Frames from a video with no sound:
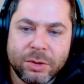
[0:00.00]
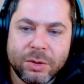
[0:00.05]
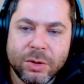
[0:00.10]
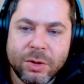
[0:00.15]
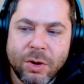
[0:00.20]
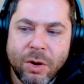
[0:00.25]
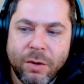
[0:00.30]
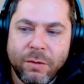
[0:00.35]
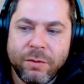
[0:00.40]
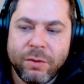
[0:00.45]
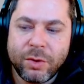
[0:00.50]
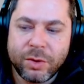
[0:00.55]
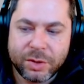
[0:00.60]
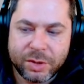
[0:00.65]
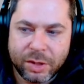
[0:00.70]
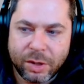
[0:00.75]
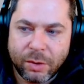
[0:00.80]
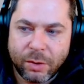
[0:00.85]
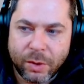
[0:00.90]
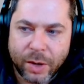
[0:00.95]
to go for
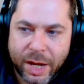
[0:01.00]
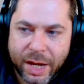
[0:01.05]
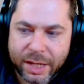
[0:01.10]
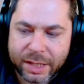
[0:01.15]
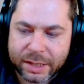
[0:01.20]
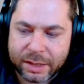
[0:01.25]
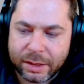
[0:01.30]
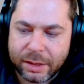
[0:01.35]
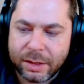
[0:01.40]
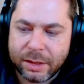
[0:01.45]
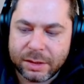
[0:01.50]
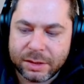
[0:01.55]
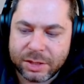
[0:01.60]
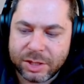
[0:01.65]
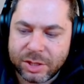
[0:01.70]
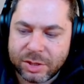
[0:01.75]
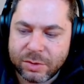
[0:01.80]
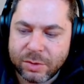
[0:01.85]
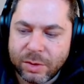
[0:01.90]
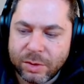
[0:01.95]
the Urak.
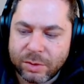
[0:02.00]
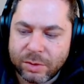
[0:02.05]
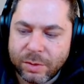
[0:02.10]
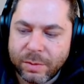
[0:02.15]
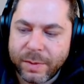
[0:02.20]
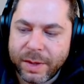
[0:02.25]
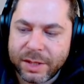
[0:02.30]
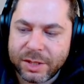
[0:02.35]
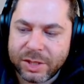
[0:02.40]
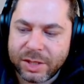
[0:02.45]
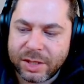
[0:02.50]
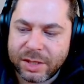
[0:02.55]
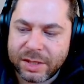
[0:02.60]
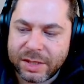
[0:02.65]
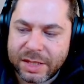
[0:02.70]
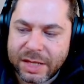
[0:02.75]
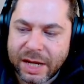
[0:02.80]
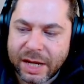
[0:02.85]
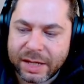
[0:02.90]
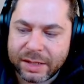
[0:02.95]
Just want to
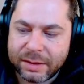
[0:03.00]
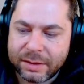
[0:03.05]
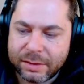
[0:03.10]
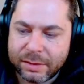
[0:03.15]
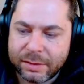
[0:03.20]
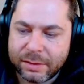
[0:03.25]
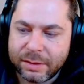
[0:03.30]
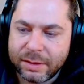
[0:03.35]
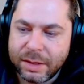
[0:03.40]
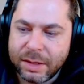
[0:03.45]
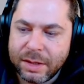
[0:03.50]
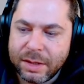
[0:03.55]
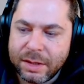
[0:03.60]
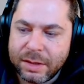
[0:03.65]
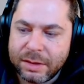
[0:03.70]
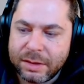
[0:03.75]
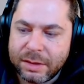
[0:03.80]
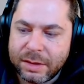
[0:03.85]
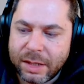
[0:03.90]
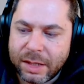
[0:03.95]
mention that
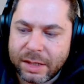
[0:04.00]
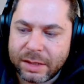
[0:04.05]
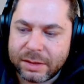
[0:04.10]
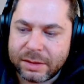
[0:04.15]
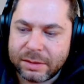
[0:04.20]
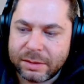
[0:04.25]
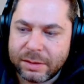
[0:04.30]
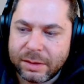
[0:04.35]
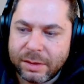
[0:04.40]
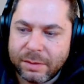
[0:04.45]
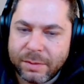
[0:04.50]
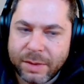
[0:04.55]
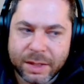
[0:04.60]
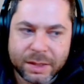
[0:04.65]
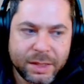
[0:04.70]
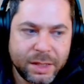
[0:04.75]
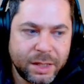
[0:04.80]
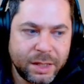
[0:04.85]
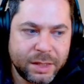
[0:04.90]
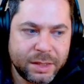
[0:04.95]
my
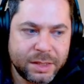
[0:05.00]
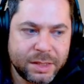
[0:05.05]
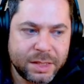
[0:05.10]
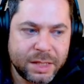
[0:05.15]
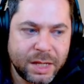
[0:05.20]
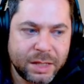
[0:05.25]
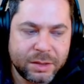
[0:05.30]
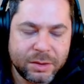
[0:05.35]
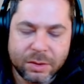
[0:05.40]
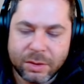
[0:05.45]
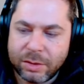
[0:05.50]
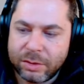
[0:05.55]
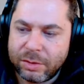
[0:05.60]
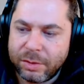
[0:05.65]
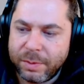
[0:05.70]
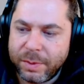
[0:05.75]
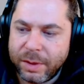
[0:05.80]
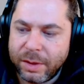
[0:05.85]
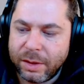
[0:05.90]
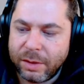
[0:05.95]
target is not going
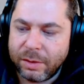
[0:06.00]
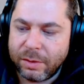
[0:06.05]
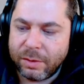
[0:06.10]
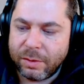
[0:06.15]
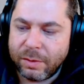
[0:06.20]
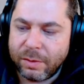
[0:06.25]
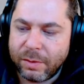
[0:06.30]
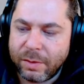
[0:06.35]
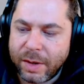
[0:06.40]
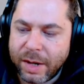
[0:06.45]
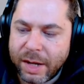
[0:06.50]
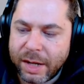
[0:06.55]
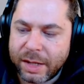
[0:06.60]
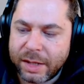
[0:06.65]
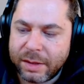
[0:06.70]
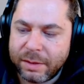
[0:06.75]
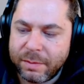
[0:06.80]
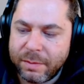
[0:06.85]
to be Urak.